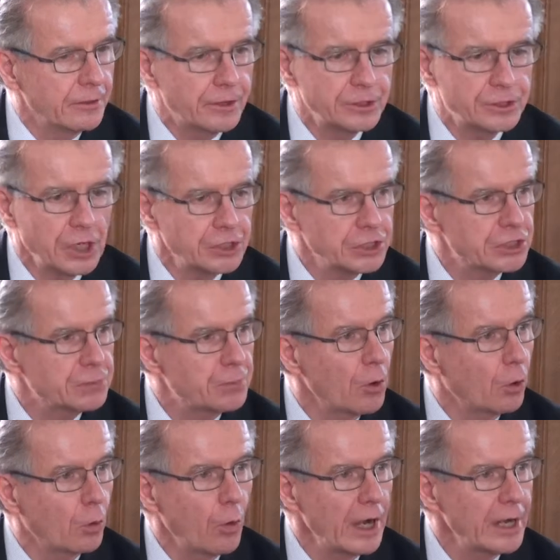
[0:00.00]
The judges
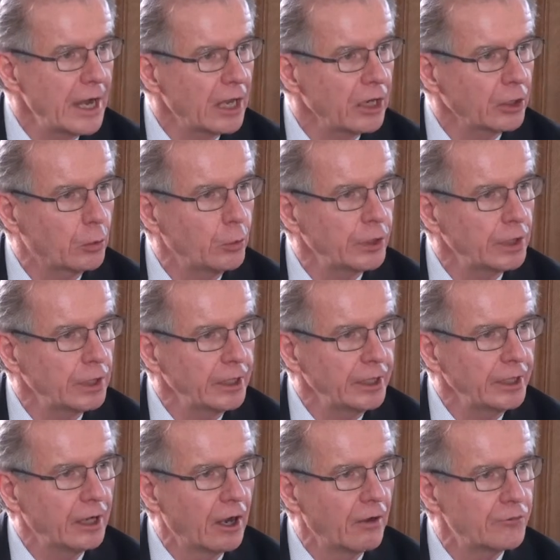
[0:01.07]
spoke quite
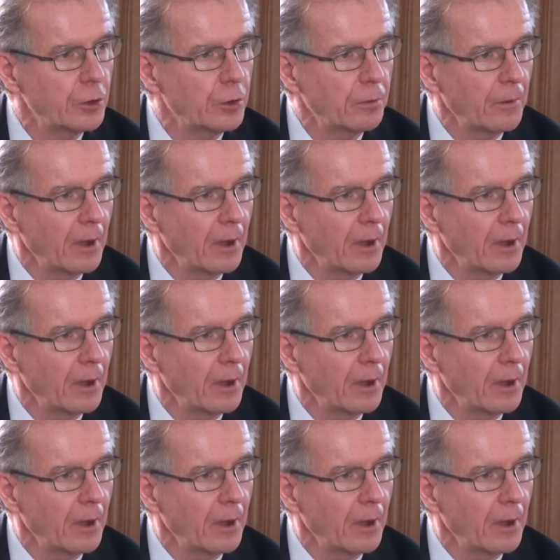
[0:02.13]
eloquently of